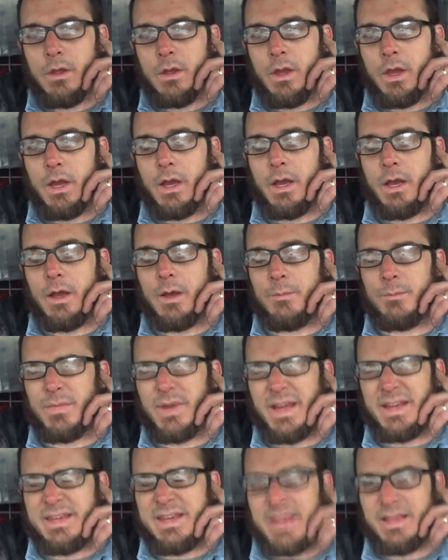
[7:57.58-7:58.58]
Um,
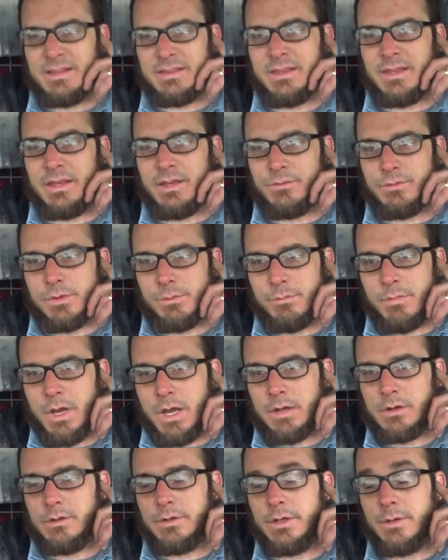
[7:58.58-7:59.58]
I can't think of the
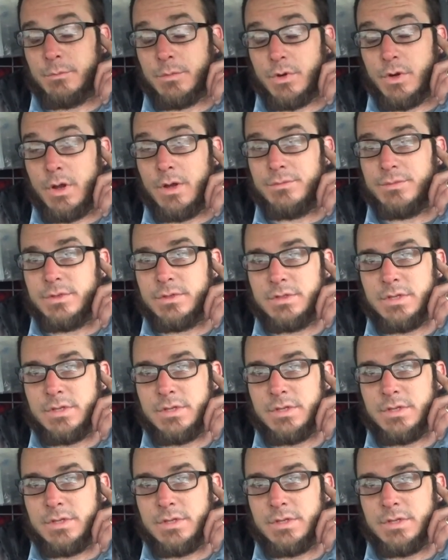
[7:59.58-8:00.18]
model number off the